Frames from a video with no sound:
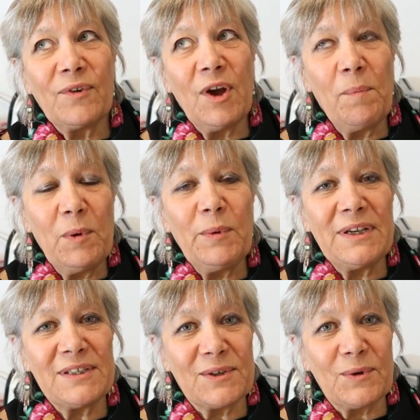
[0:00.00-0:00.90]
couple of
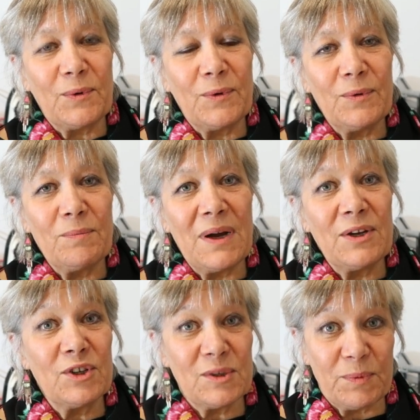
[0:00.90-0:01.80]
weeks ago my
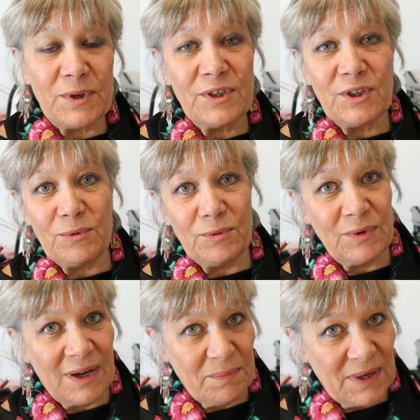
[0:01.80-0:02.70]
husband, who
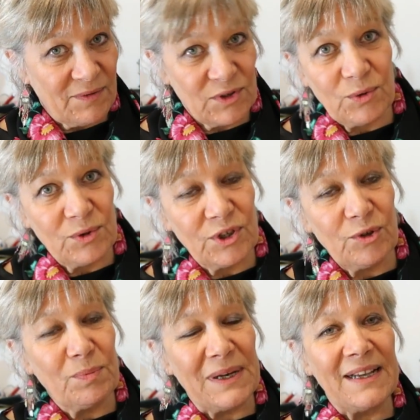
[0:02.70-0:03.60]
I may have told
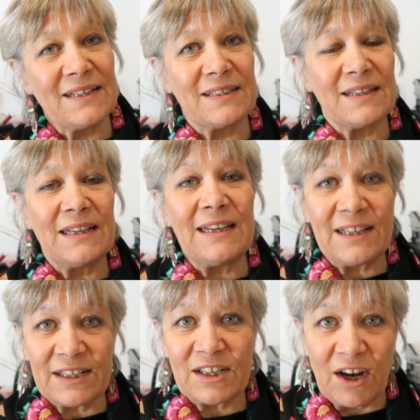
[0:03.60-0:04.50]
you plays
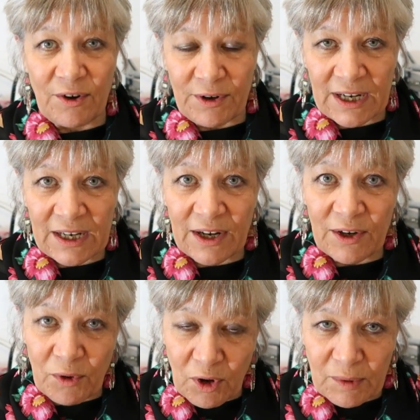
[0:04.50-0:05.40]
lead guitar in
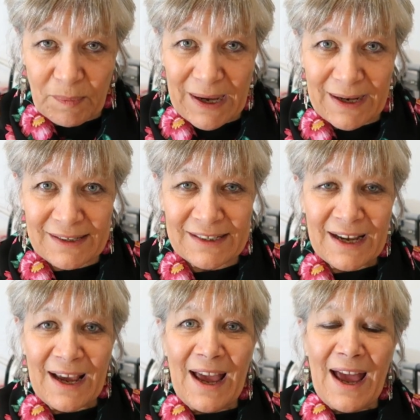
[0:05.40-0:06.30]
a rock band,
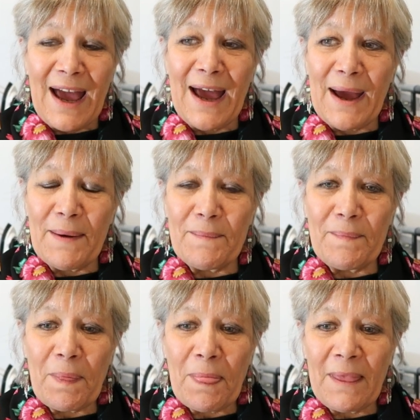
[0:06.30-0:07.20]

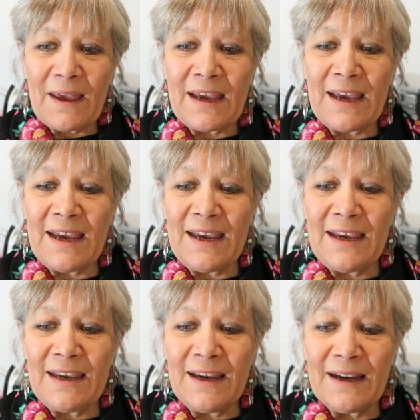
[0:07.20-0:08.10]

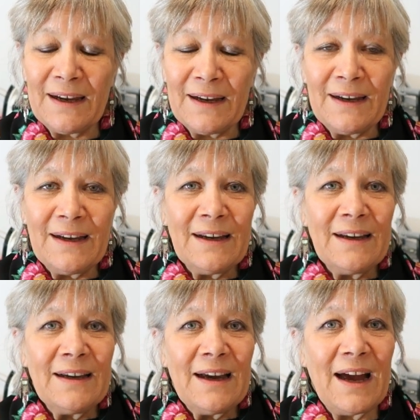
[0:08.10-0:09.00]
he
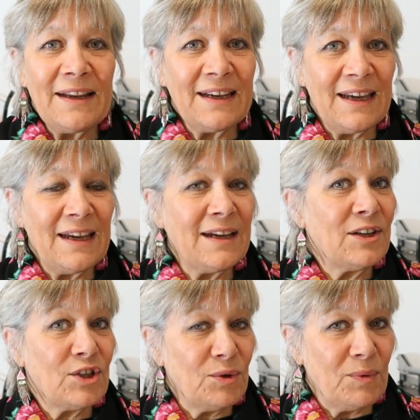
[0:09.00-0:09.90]
had a gig
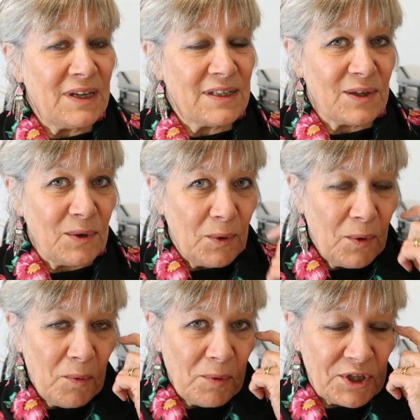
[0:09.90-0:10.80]
2 weeks
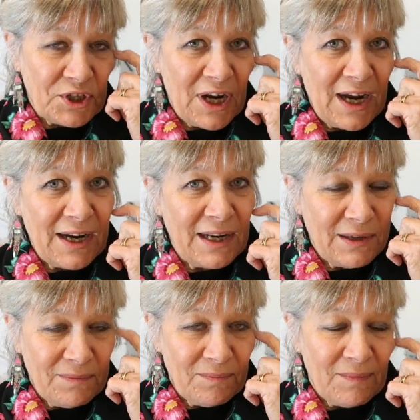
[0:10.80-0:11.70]
ago, which
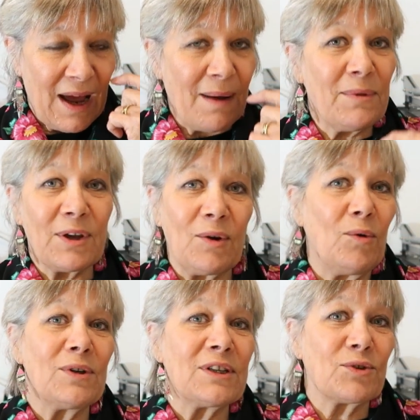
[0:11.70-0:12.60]
I'm the
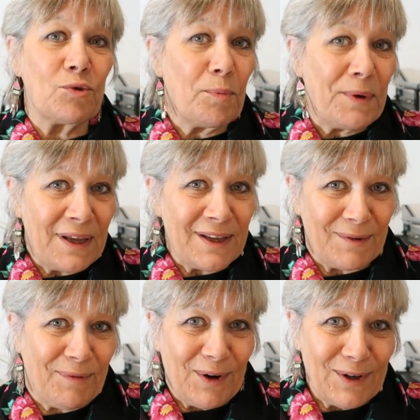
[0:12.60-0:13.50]
oldest groupie that
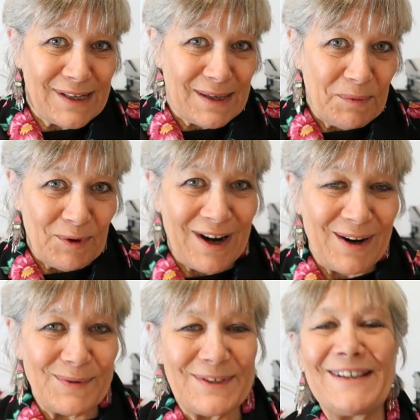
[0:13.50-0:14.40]
follows them
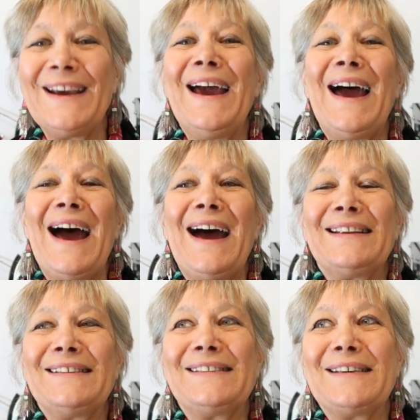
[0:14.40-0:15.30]
around,
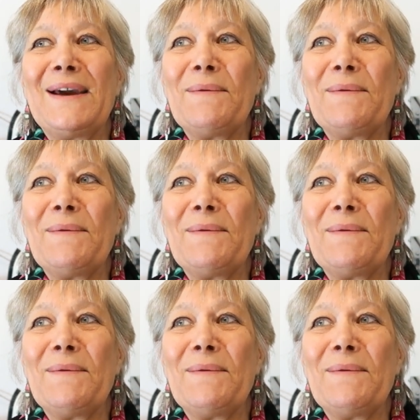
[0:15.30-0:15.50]
and